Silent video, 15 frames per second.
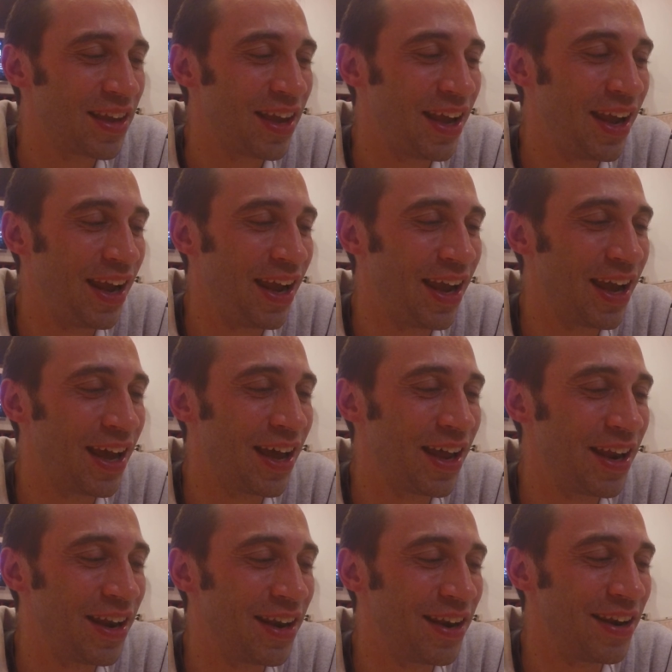
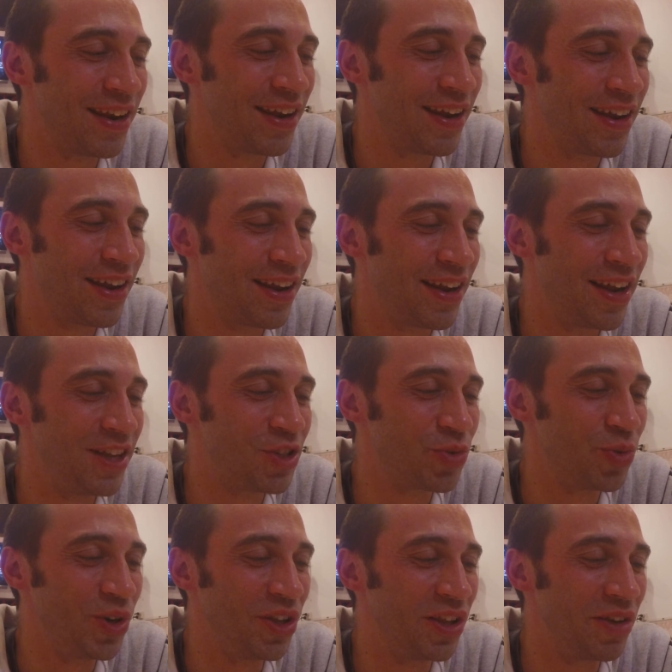And it's
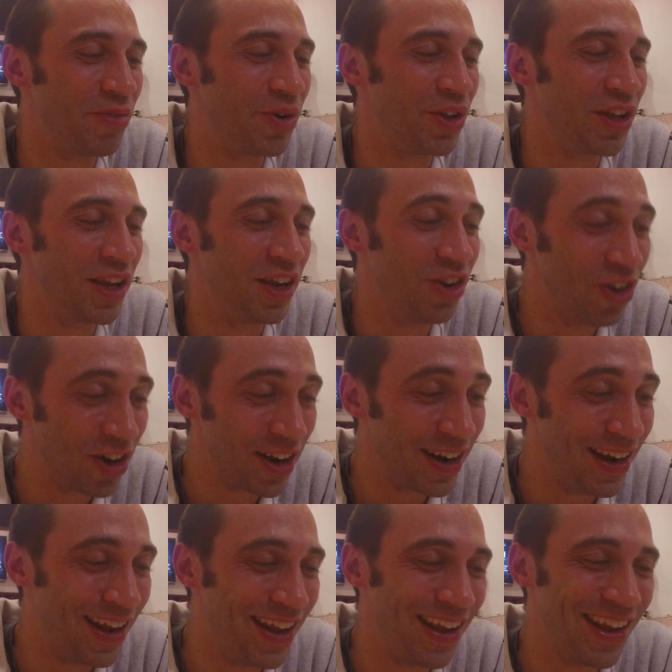really, really good.
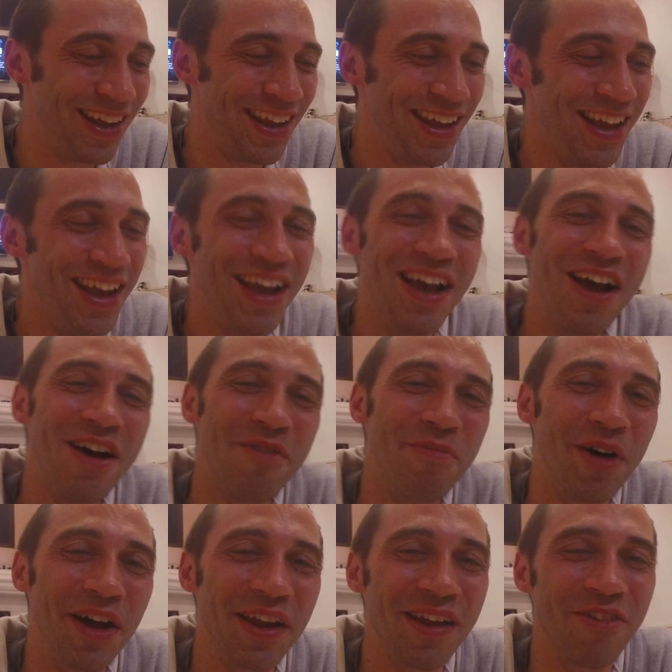
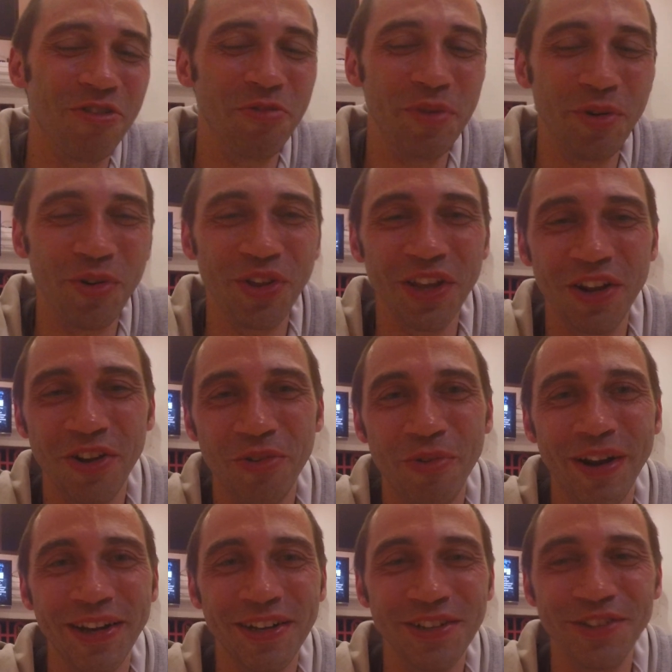But it will be really good
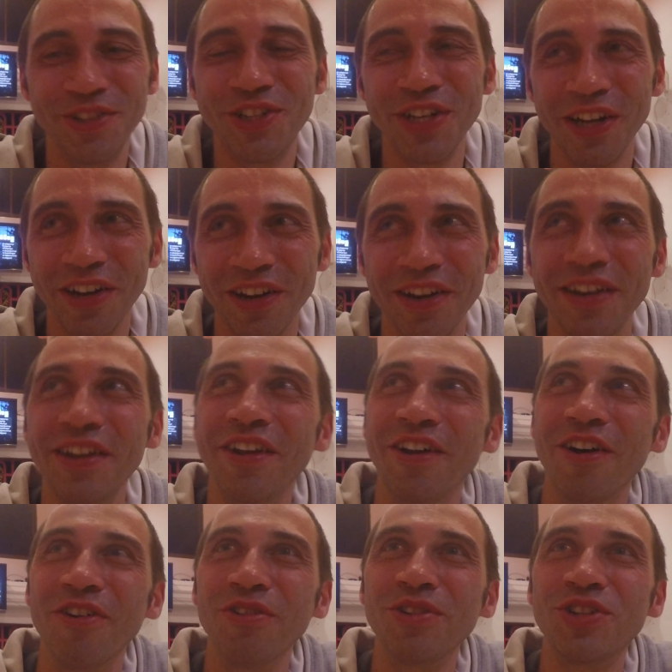when she can,
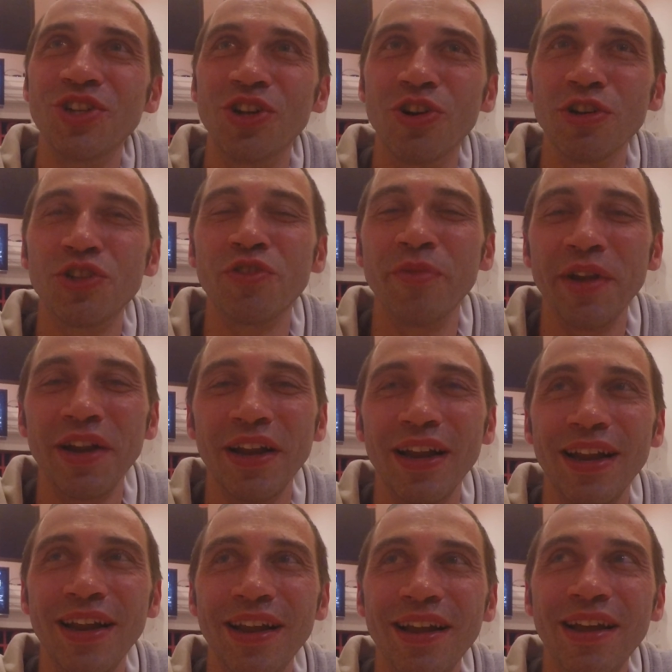she cooks for me,